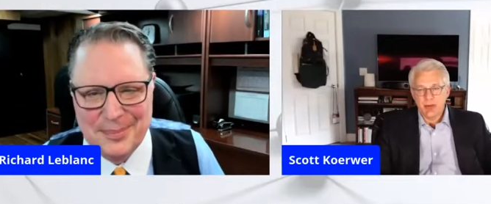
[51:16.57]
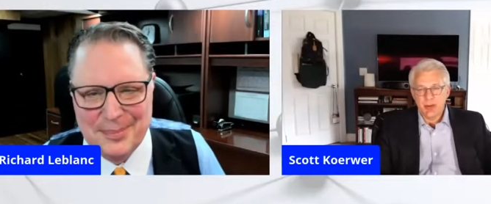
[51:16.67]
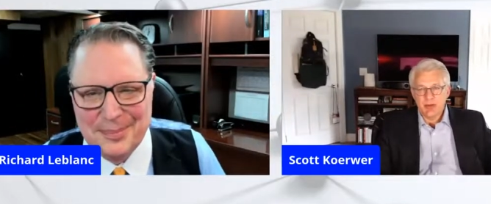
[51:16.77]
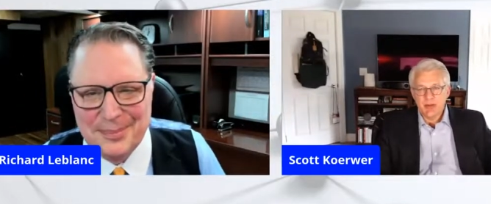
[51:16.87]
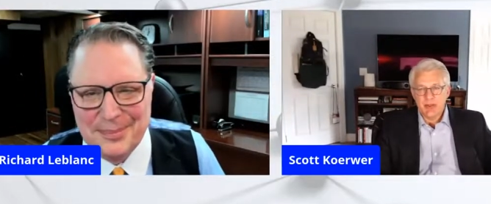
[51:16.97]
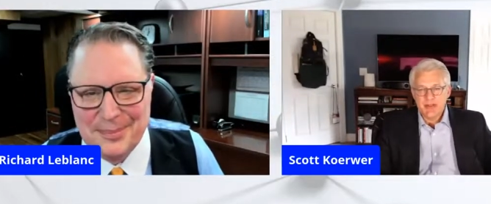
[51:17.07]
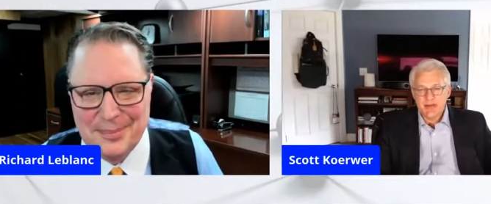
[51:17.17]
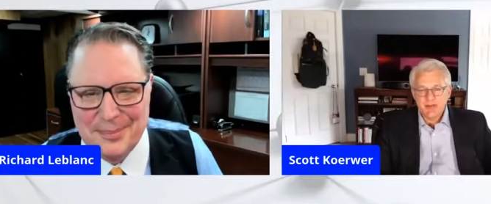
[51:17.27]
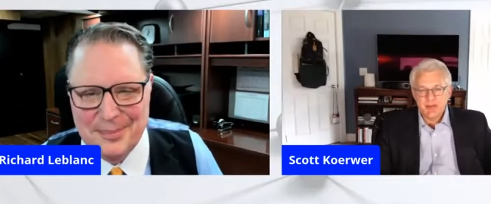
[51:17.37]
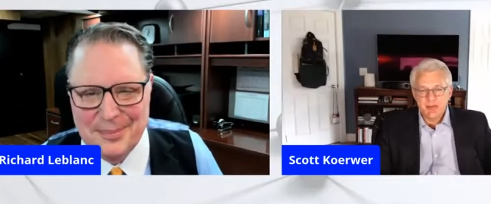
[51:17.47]
Speaker 1: important point
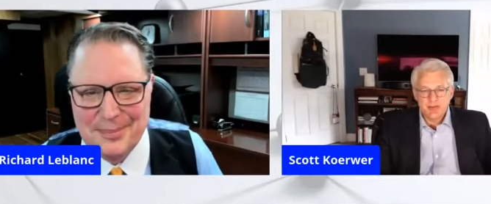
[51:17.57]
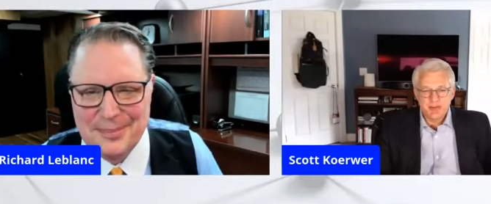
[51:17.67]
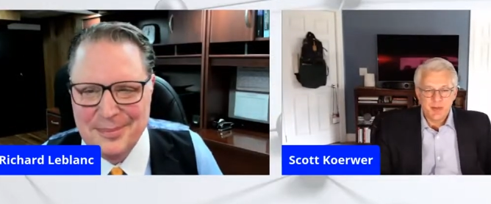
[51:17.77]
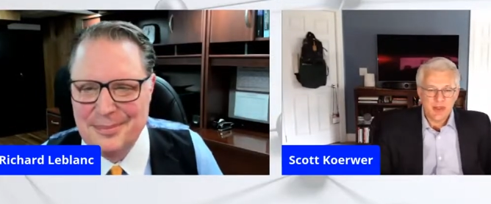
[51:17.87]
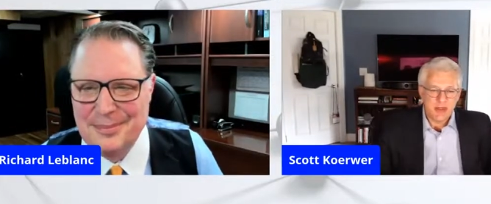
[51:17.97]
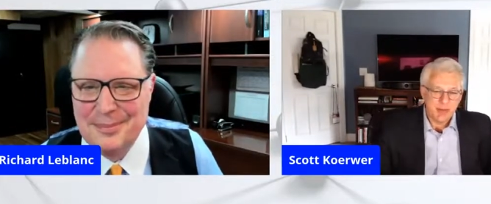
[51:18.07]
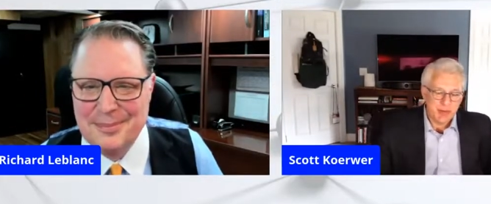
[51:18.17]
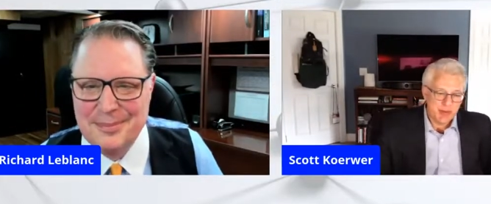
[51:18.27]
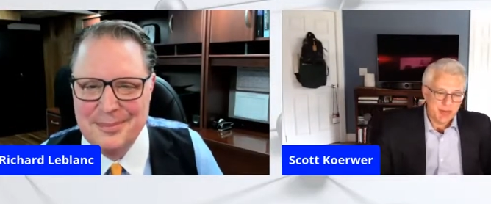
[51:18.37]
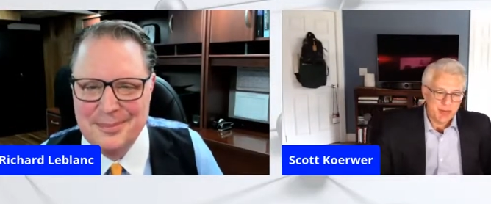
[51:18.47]
really
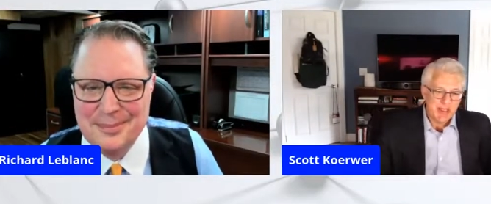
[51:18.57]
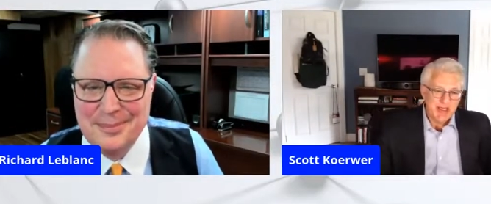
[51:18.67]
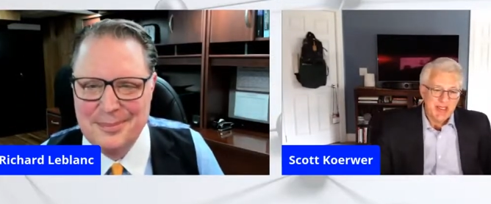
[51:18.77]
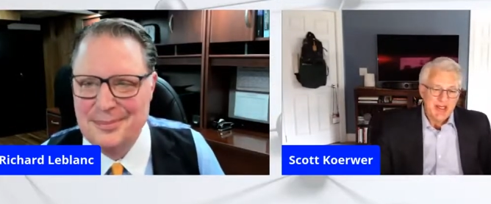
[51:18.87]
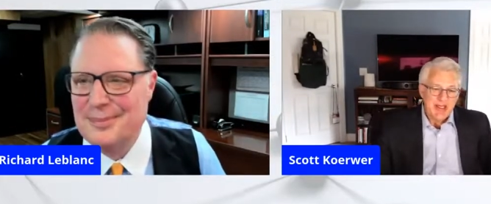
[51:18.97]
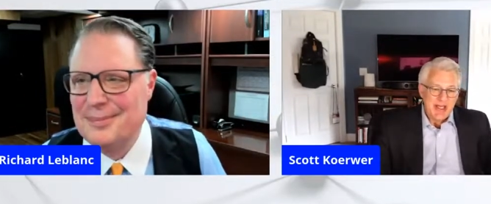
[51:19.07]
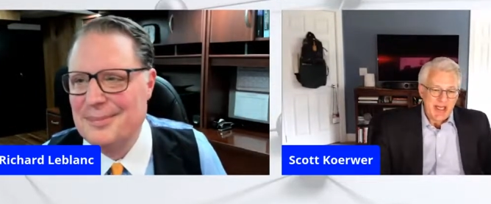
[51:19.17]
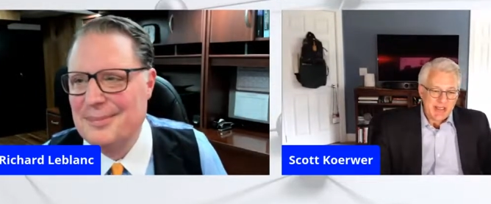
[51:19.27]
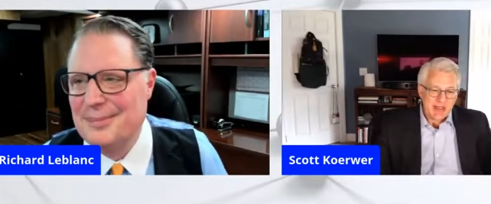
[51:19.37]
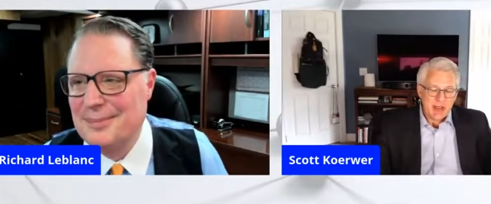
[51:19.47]
important point
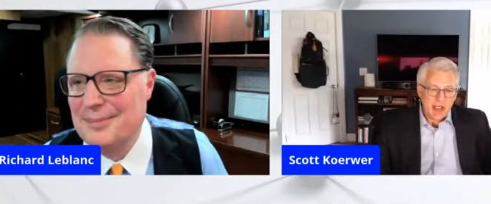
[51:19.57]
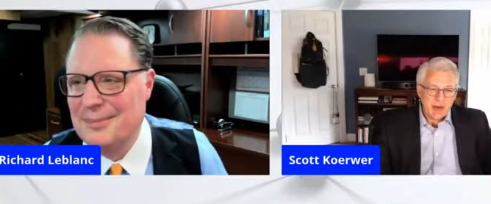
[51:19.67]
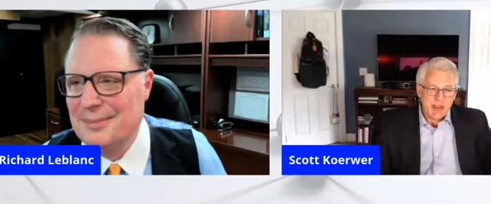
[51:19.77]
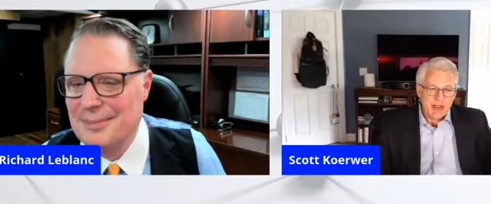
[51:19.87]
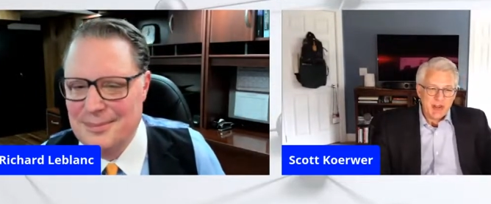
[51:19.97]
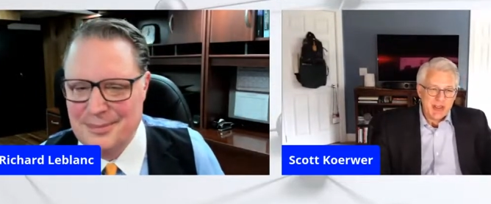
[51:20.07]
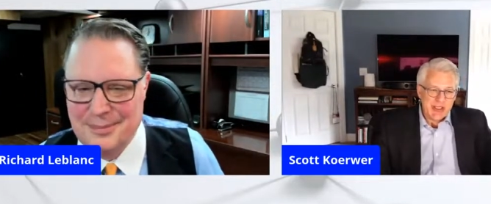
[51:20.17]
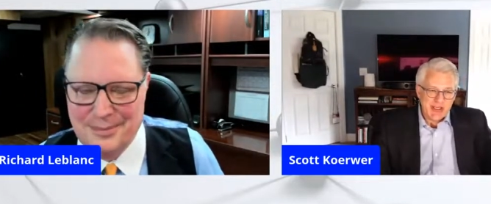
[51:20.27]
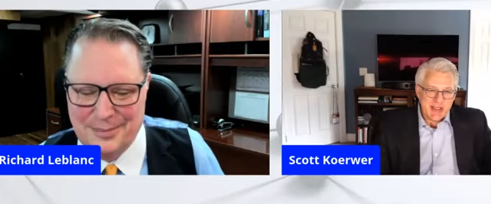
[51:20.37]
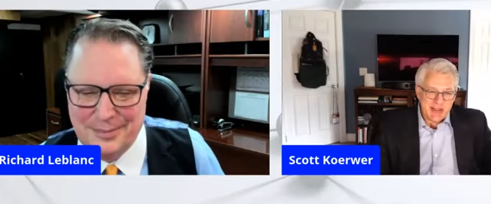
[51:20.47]
and uh, richard
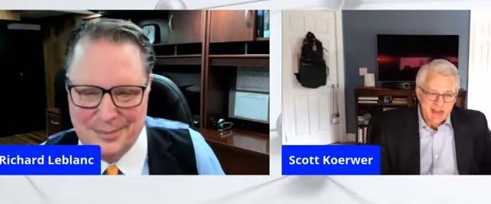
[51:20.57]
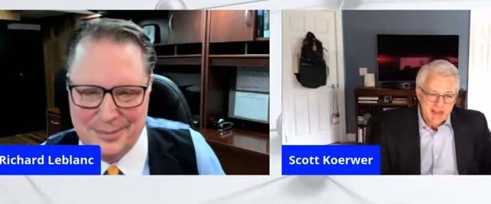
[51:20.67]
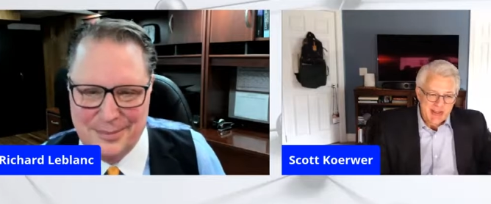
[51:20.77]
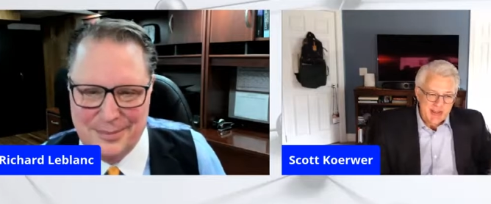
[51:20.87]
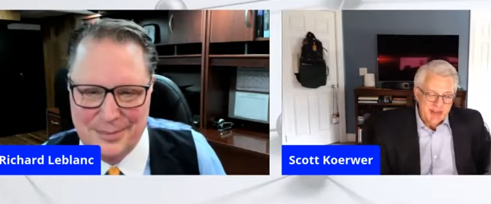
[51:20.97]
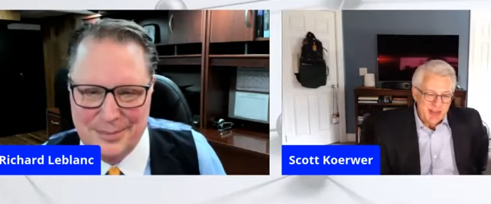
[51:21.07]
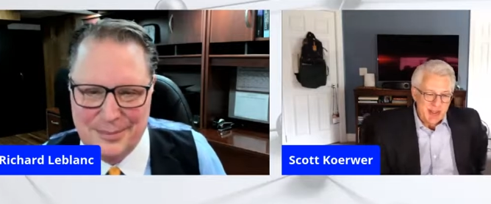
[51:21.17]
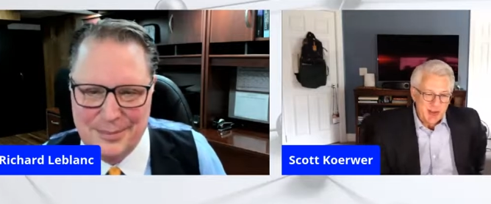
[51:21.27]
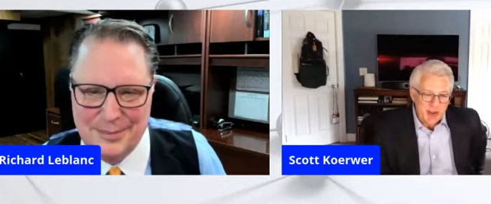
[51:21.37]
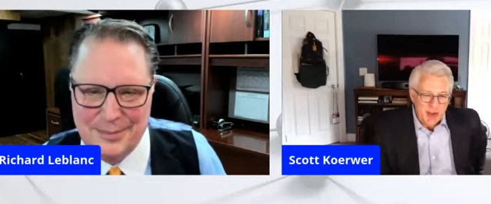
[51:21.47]
just to just to
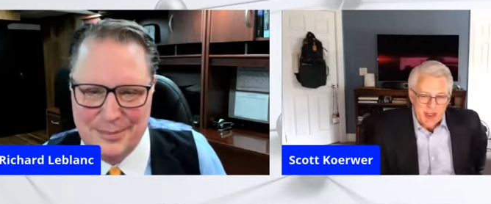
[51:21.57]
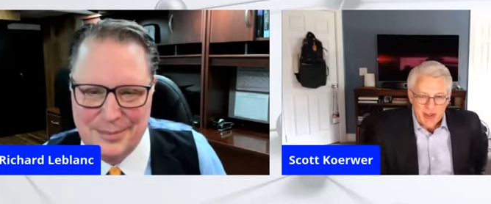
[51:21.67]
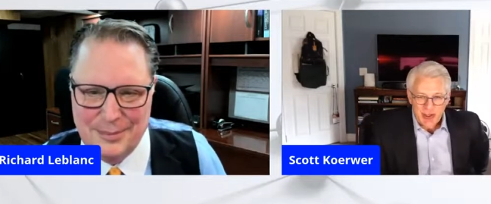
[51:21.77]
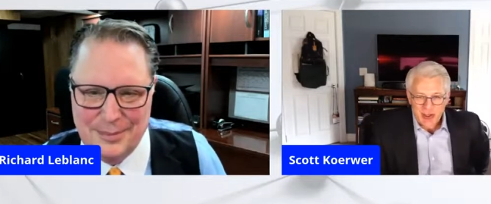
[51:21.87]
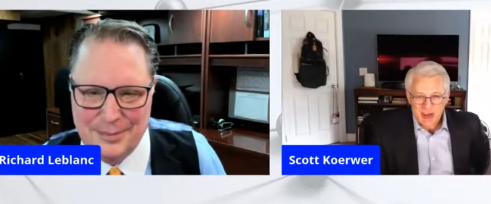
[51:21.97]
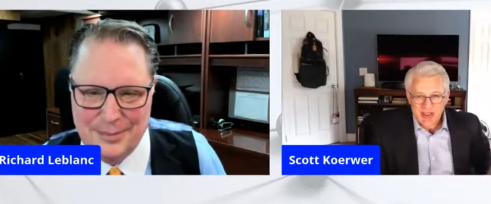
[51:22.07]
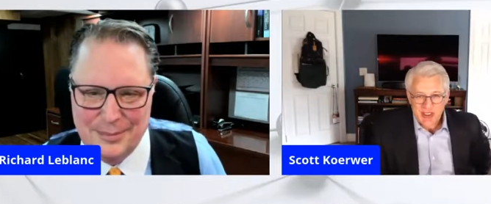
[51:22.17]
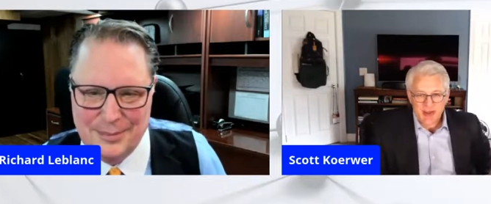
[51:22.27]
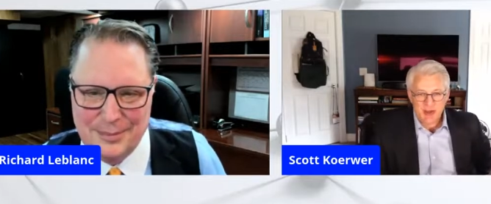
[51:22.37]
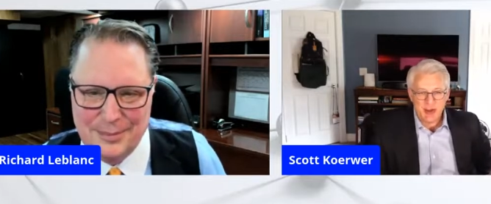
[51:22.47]
you know try to close
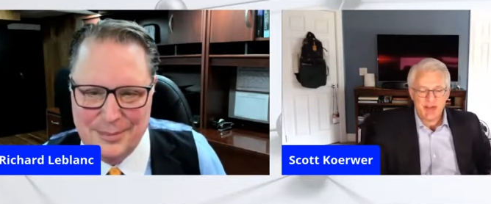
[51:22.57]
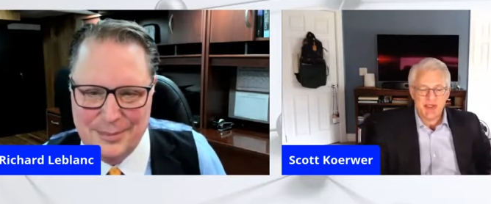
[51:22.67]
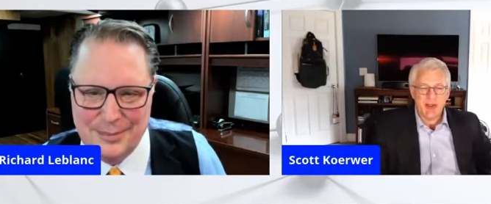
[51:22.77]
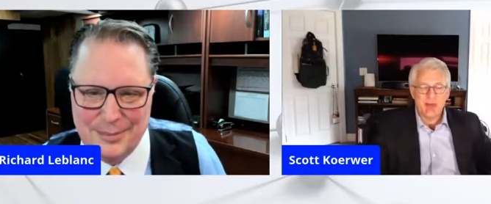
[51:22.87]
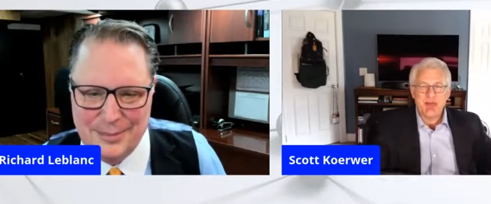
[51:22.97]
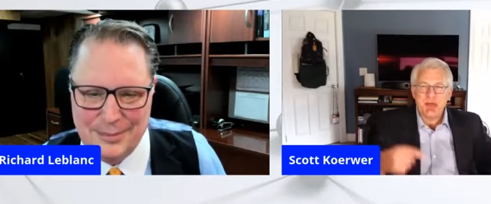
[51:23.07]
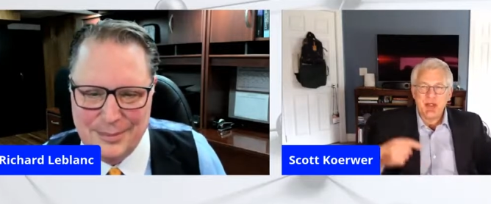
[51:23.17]
that loop so